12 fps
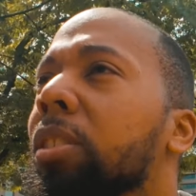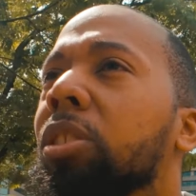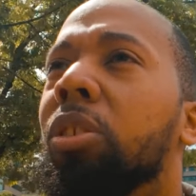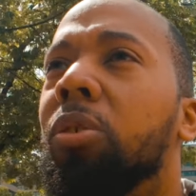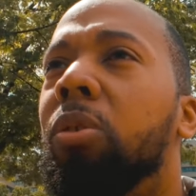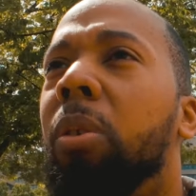
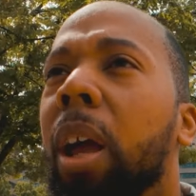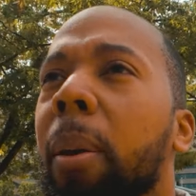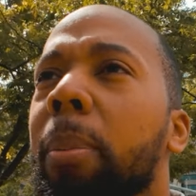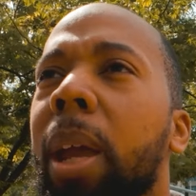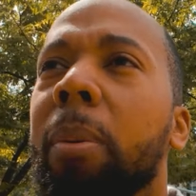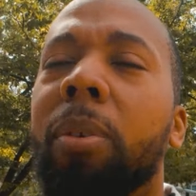to
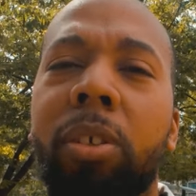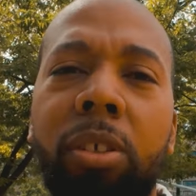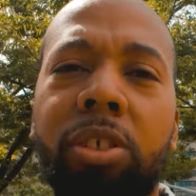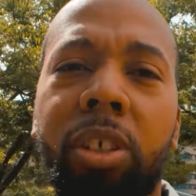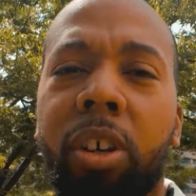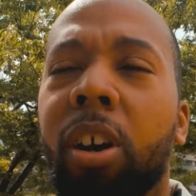be able to
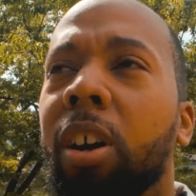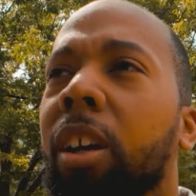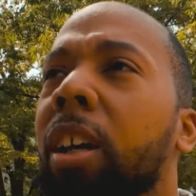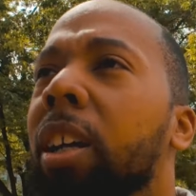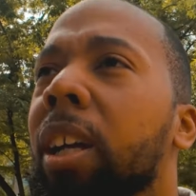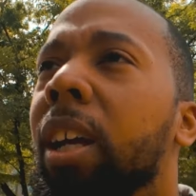use your car,
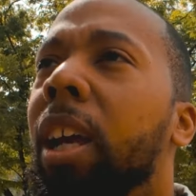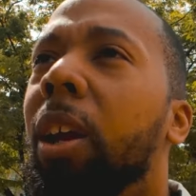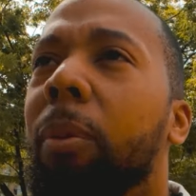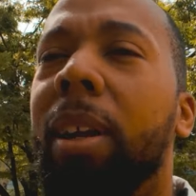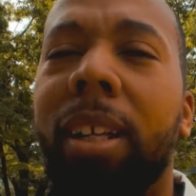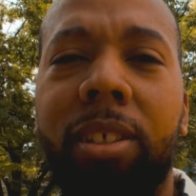
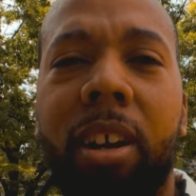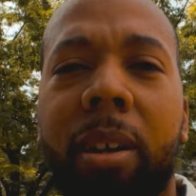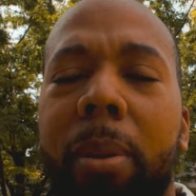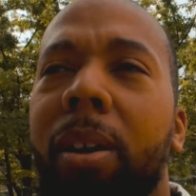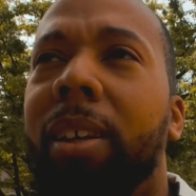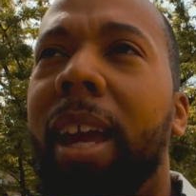and we're not talking
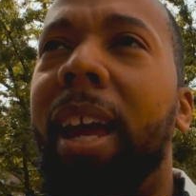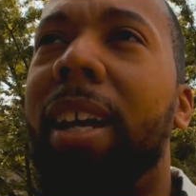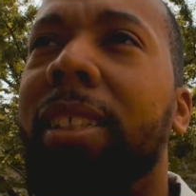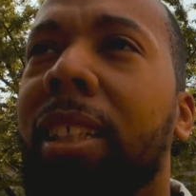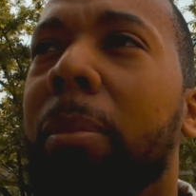about gas.